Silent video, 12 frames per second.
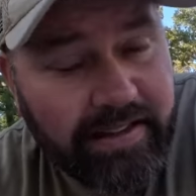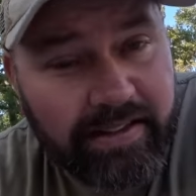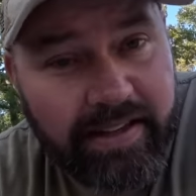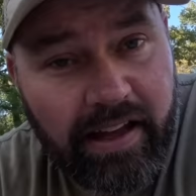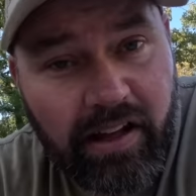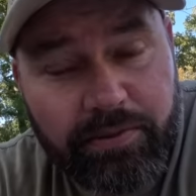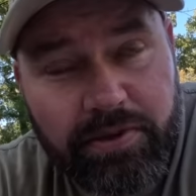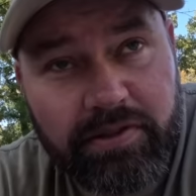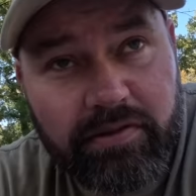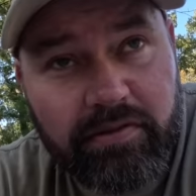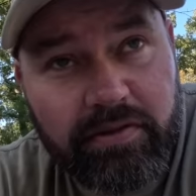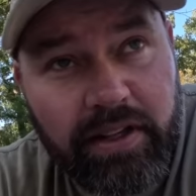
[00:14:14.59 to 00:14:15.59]
could tell, I just
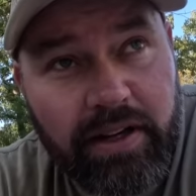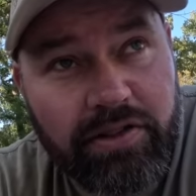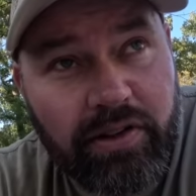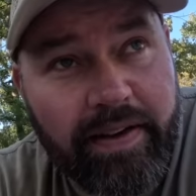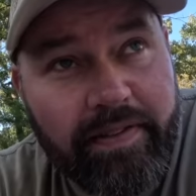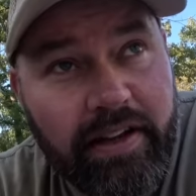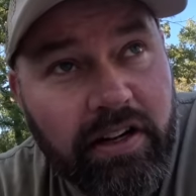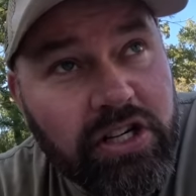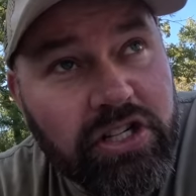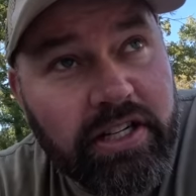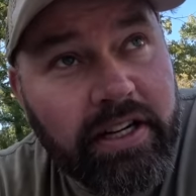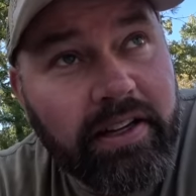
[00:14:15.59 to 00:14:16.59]
don't have the
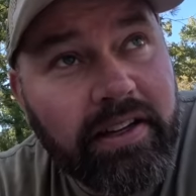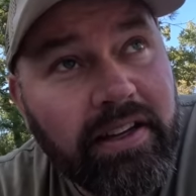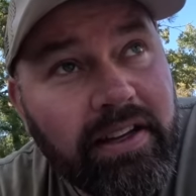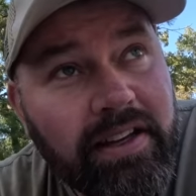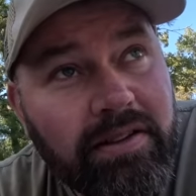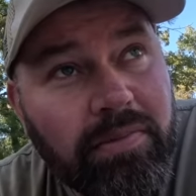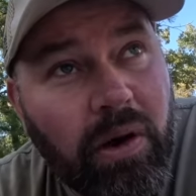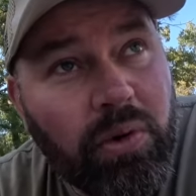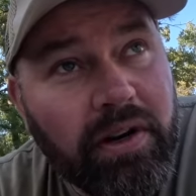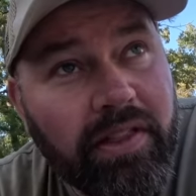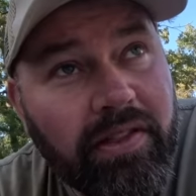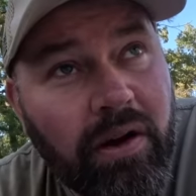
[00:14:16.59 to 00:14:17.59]
energy. But
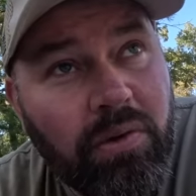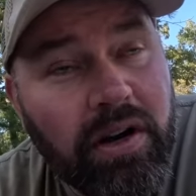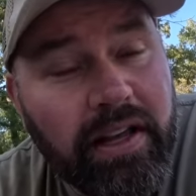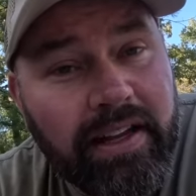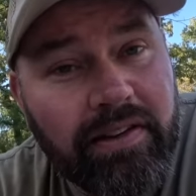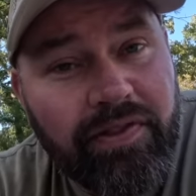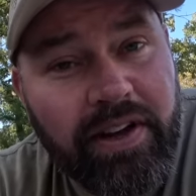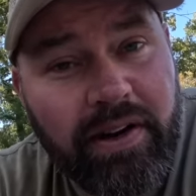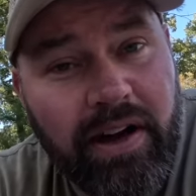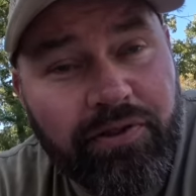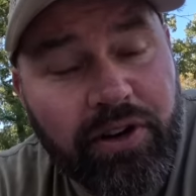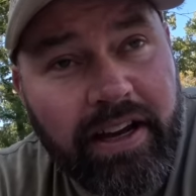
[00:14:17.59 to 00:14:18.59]
I wanted to get a video
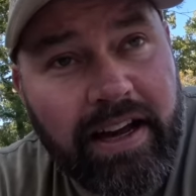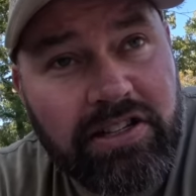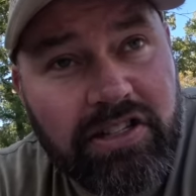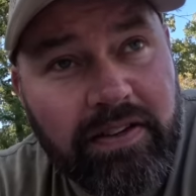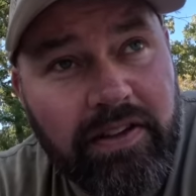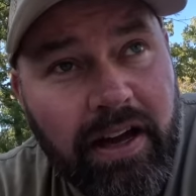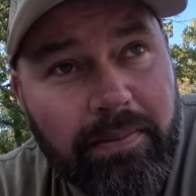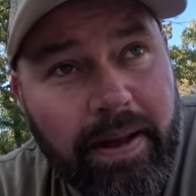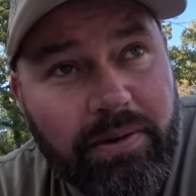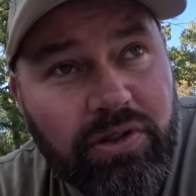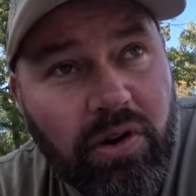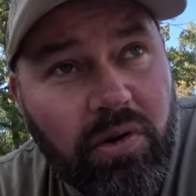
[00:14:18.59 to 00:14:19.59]
out for you guys, just give you an update
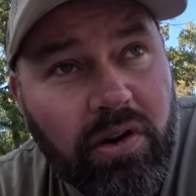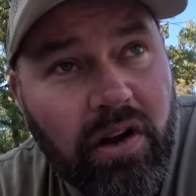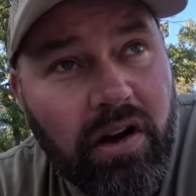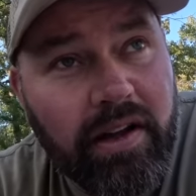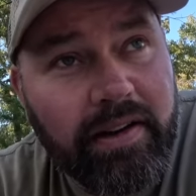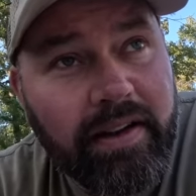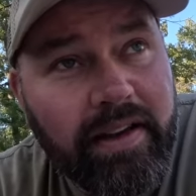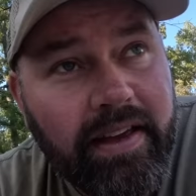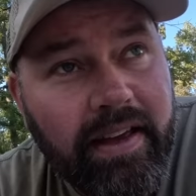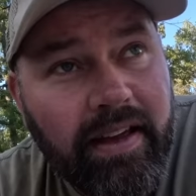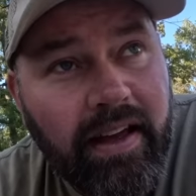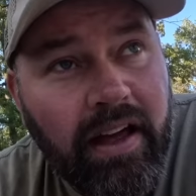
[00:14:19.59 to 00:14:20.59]
what's going on
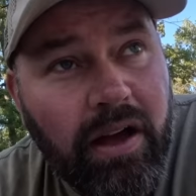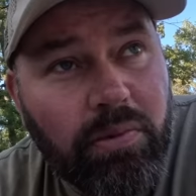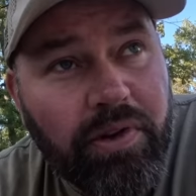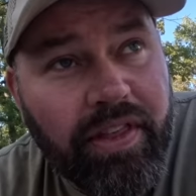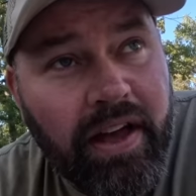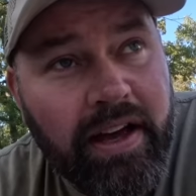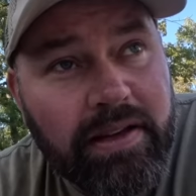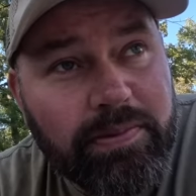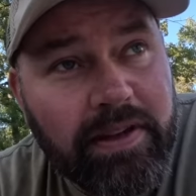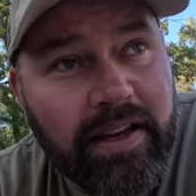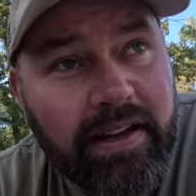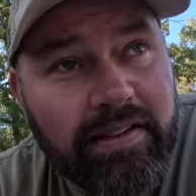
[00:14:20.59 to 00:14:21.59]
with us,
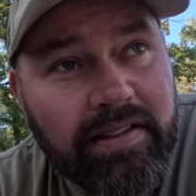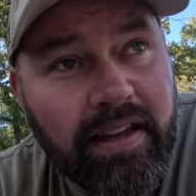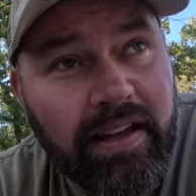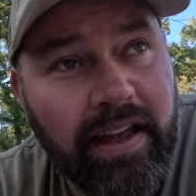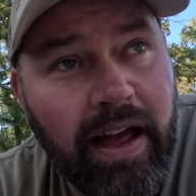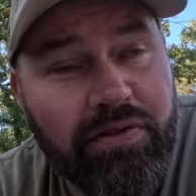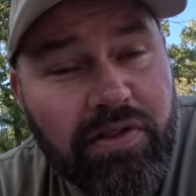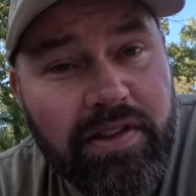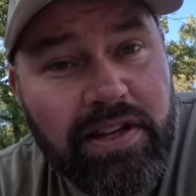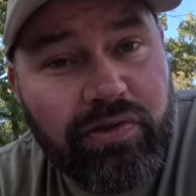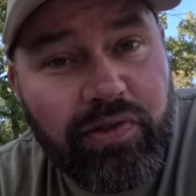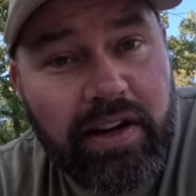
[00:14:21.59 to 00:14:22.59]
because after
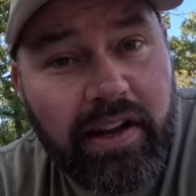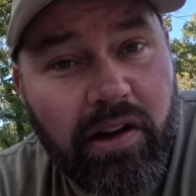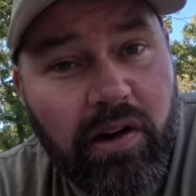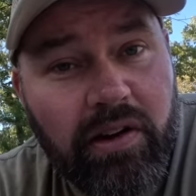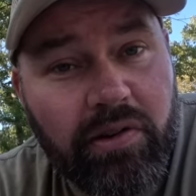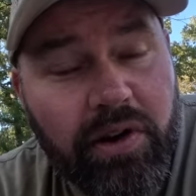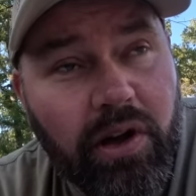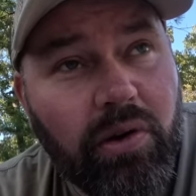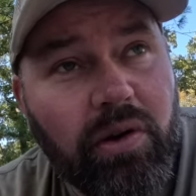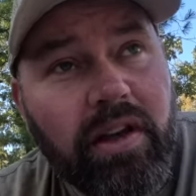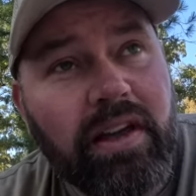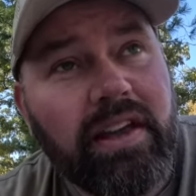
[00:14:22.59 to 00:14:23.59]
this video, I don't know
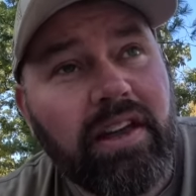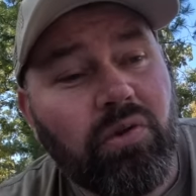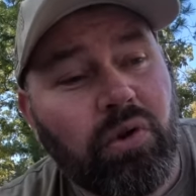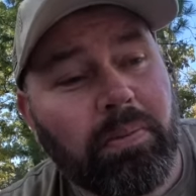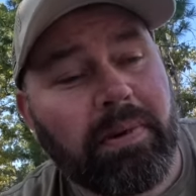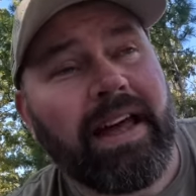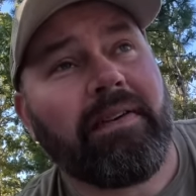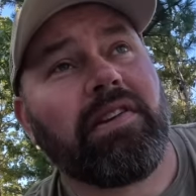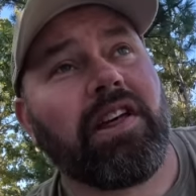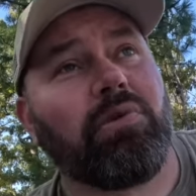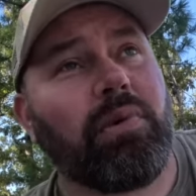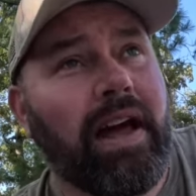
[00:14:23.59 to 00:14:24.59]
when I'm going to have
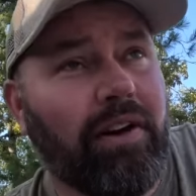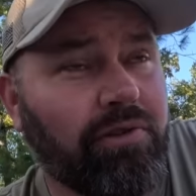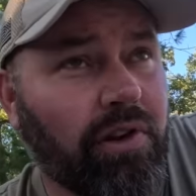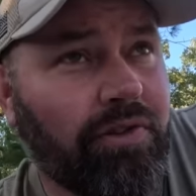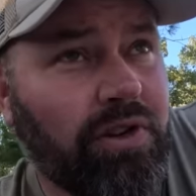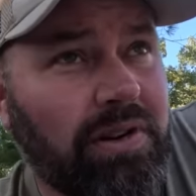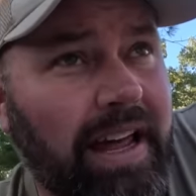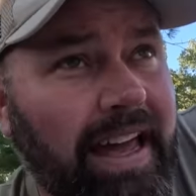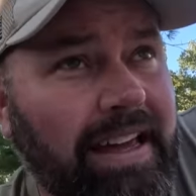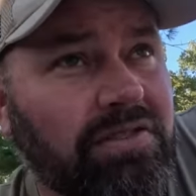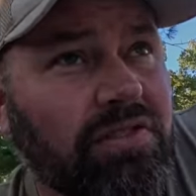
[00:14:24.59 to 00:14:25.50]
another one out for a few days